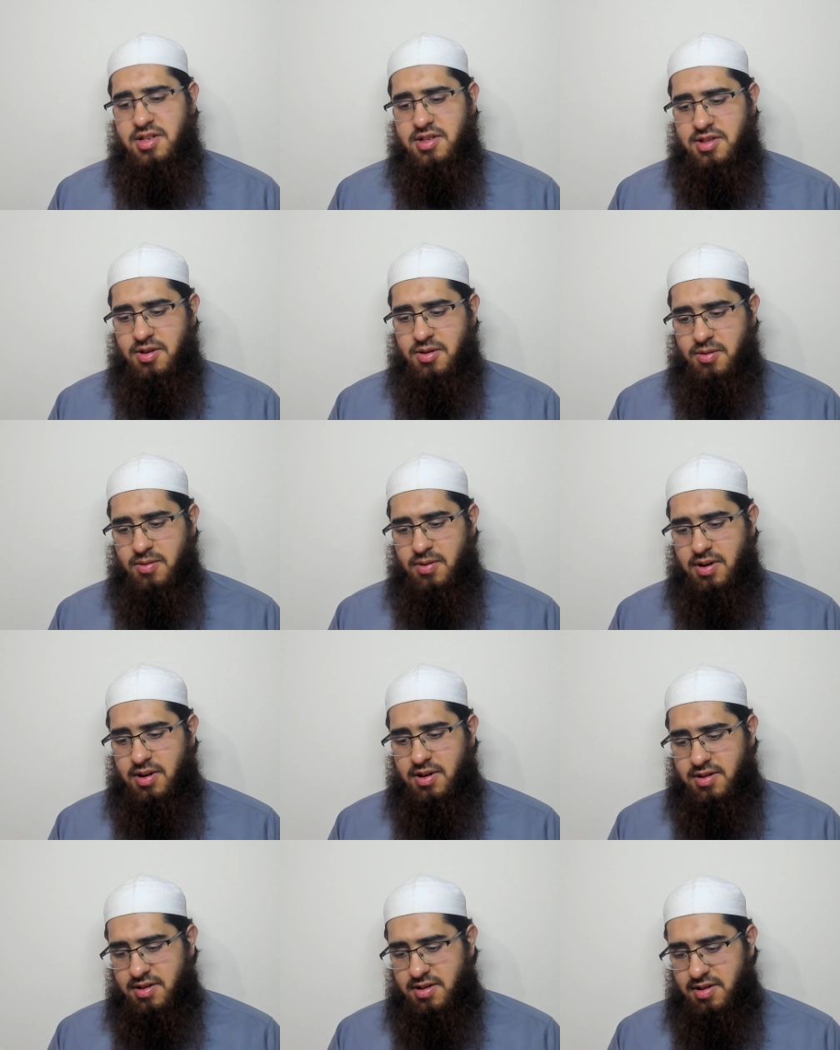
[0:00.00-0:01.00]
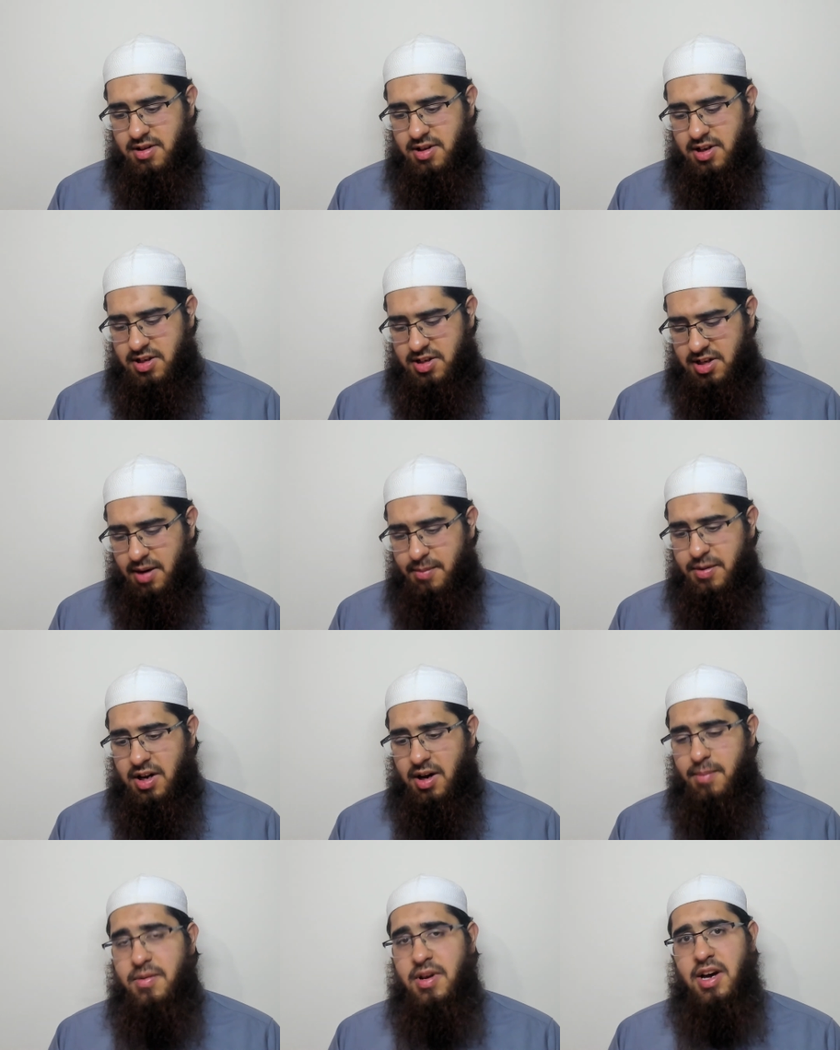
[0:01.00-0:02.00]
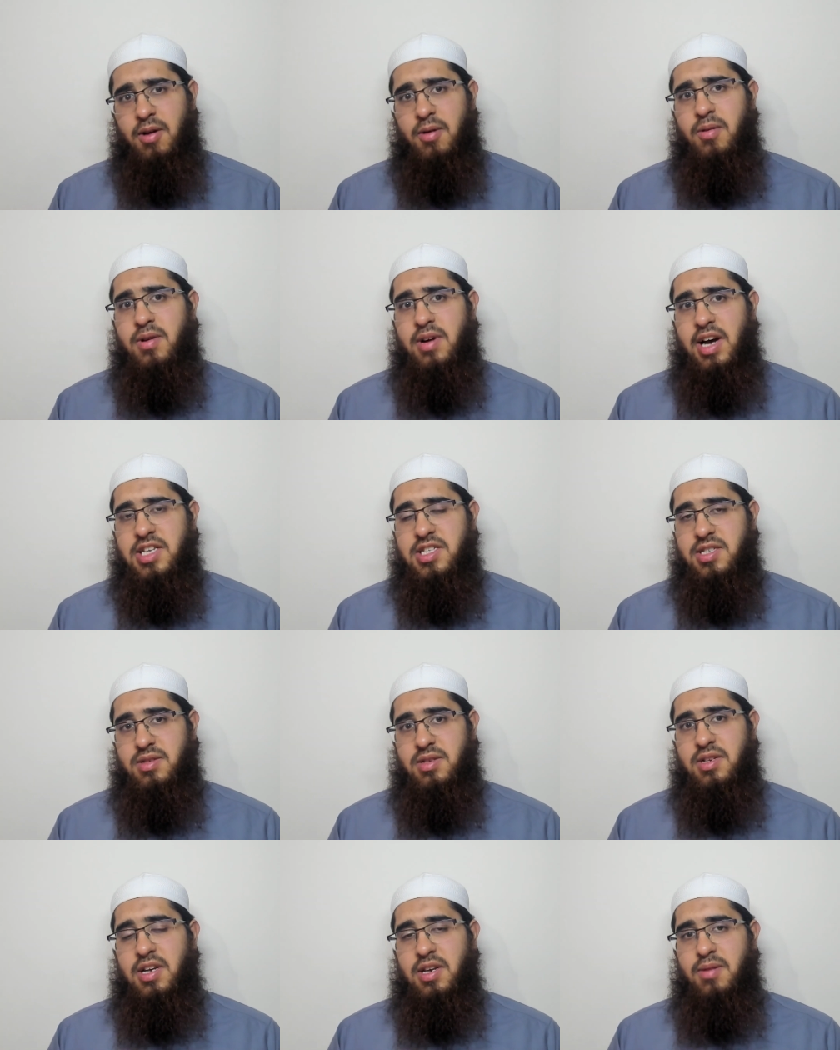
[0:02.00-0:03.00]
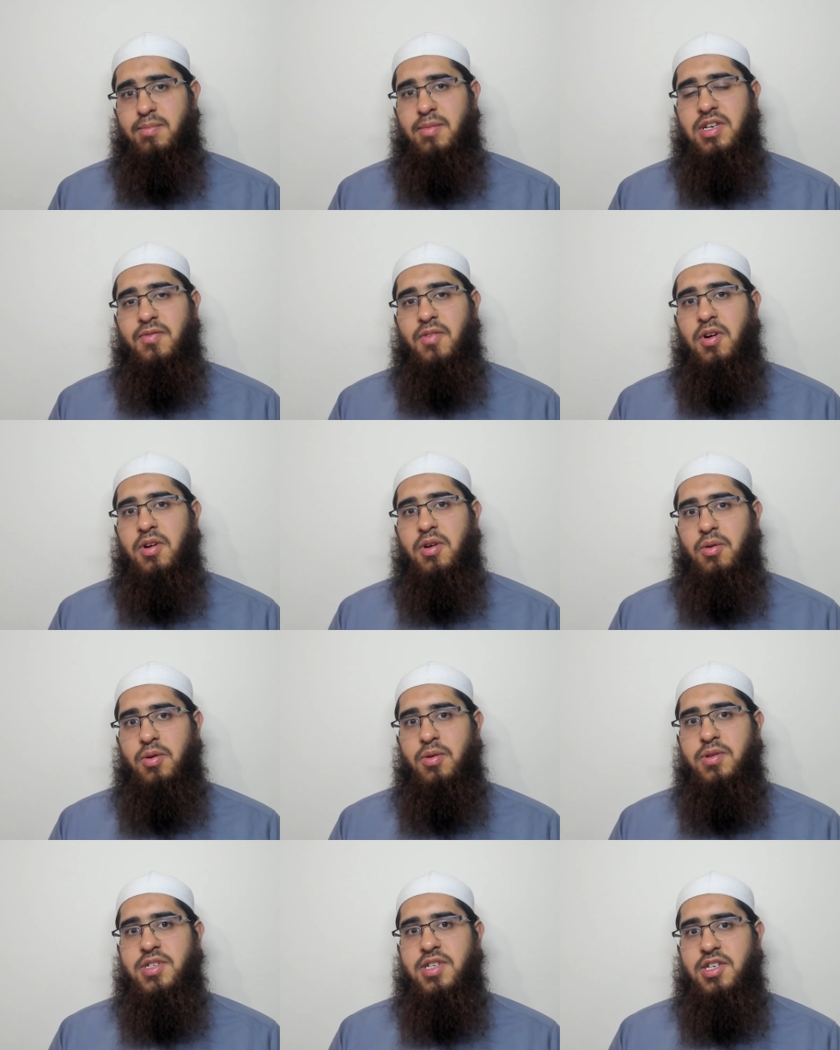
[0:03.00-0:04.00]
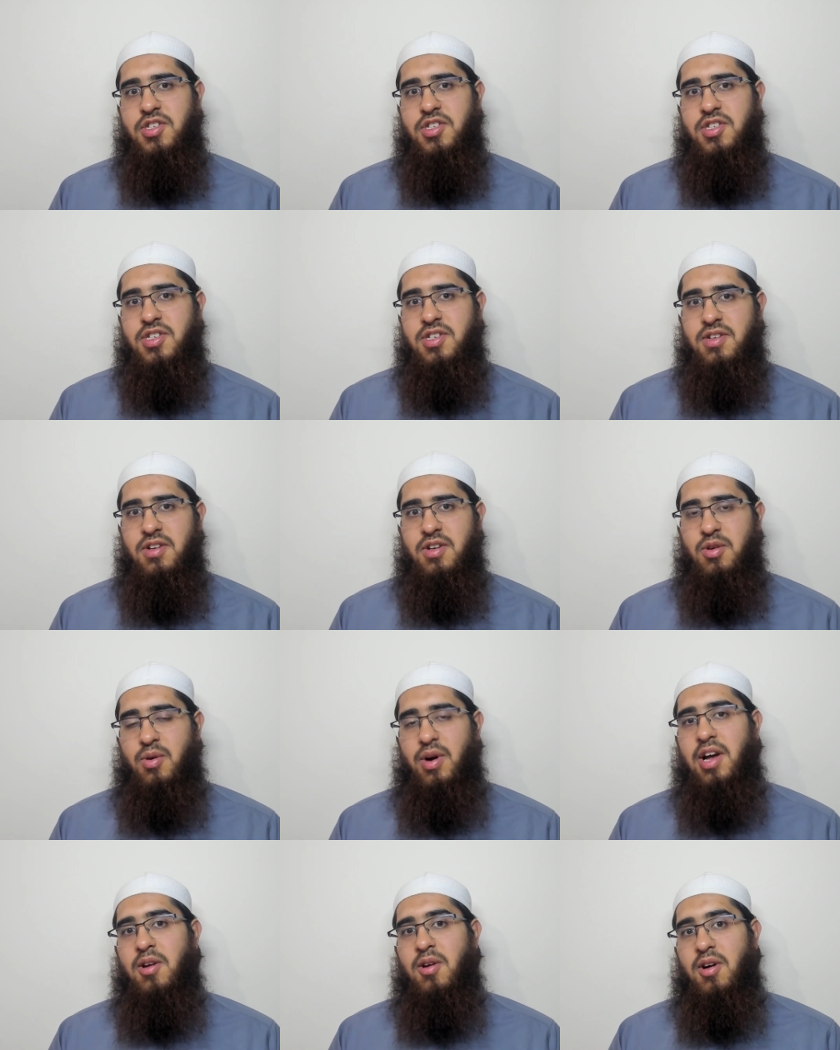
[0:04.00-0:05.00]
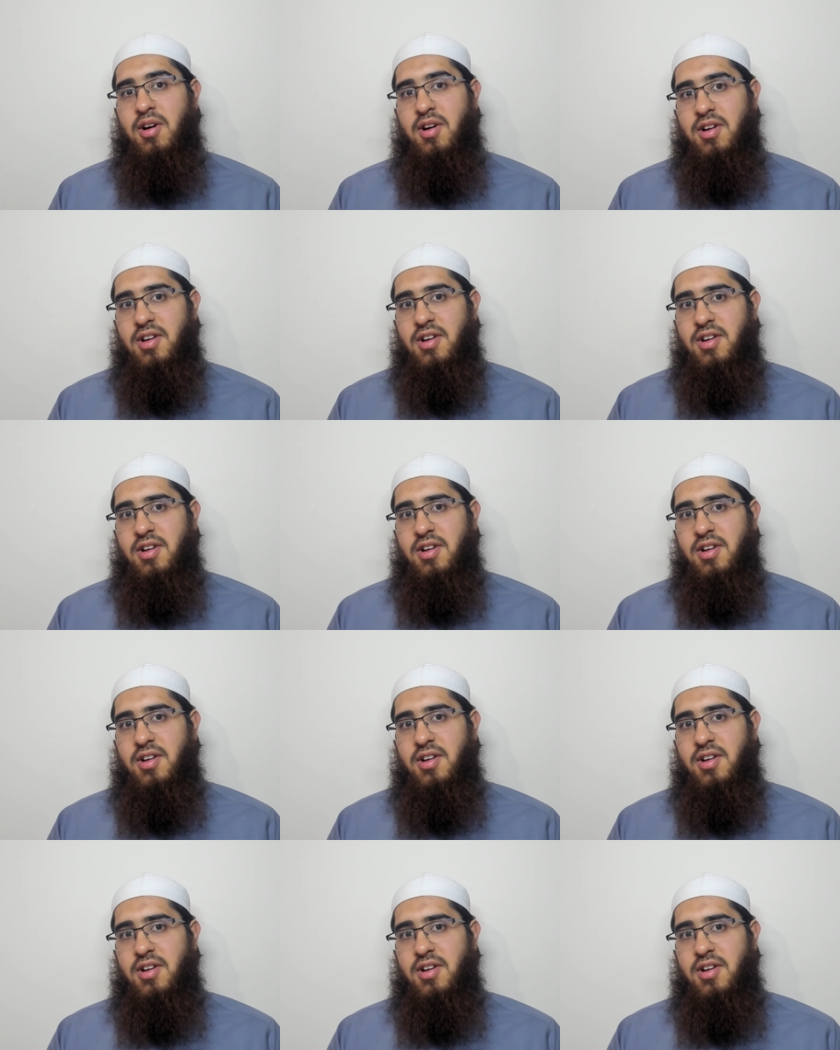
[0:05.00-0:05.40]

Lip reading: So it's coming up now as in metaphorical usage quite a lot,